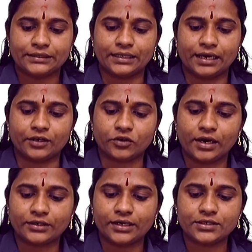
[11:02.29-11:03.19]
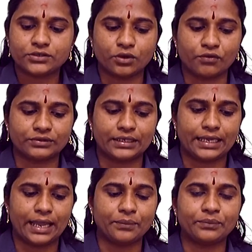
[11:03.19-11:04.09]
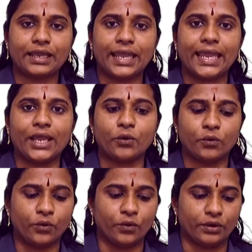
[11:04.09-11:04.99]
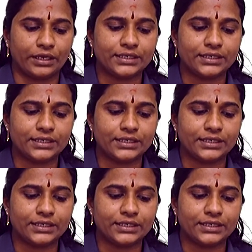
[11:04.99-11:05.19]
The headquarters of the FAO